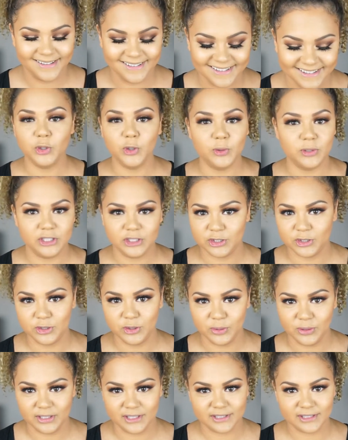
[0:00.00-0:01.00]
You don't need to
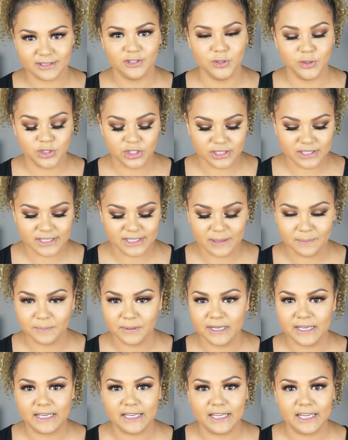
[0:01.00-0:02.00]
do this. You just
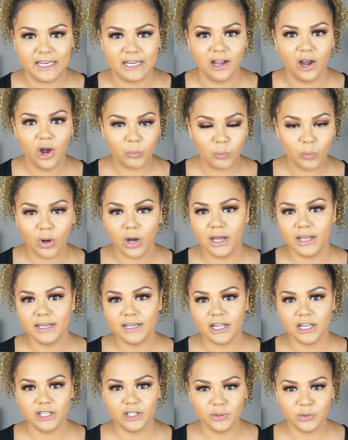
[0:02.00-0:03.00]
simply need
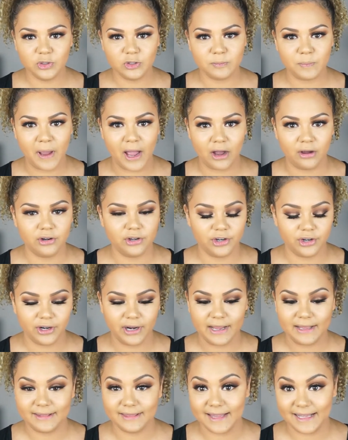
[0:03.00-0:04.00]
one loose powder
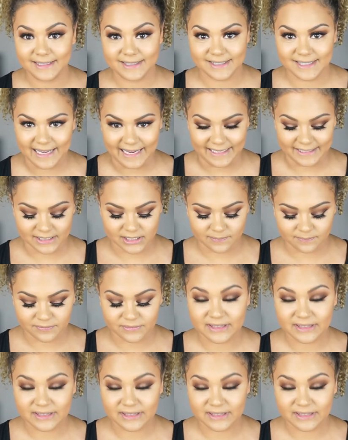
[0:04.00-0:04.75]
and that's it.